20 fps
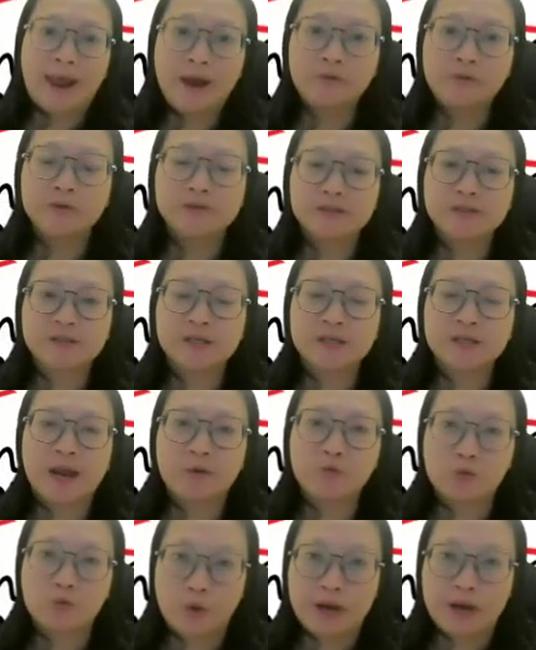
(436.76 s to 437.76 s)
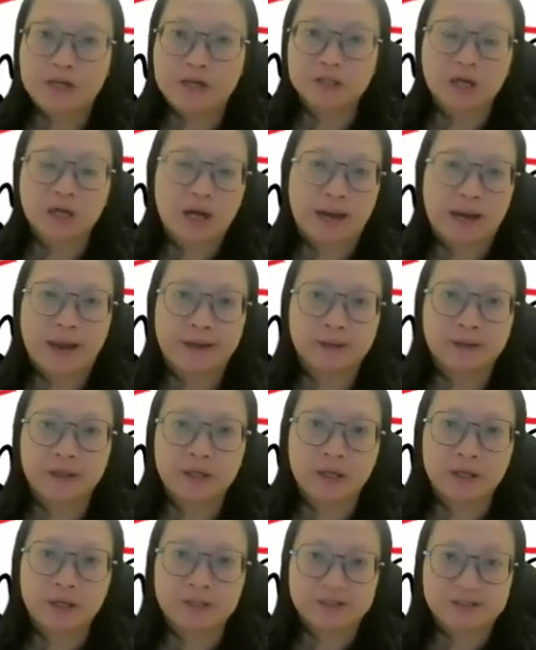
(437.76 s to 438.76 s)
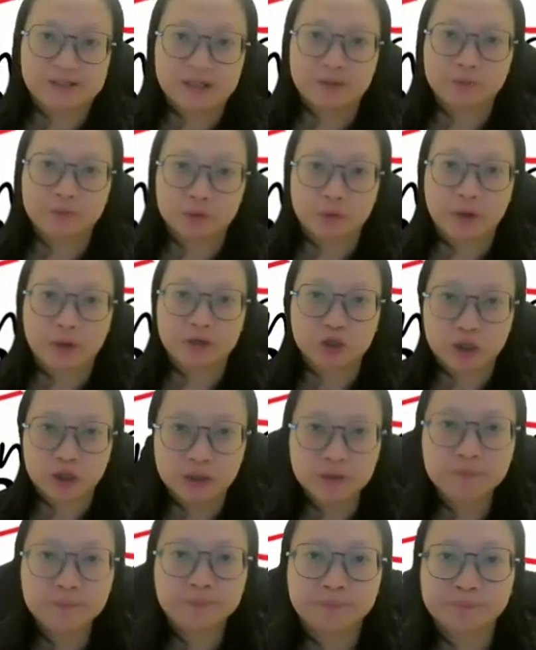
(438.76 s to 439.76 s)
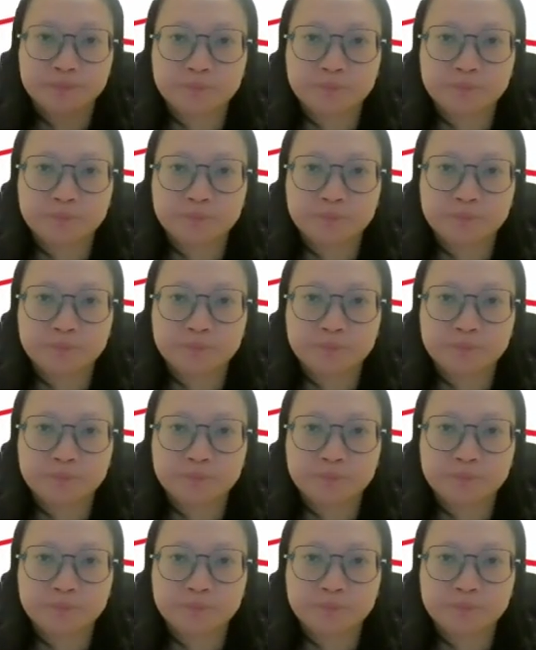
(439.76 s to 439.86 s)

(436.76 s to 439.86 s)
Air resistance and weight are acting in the same direction.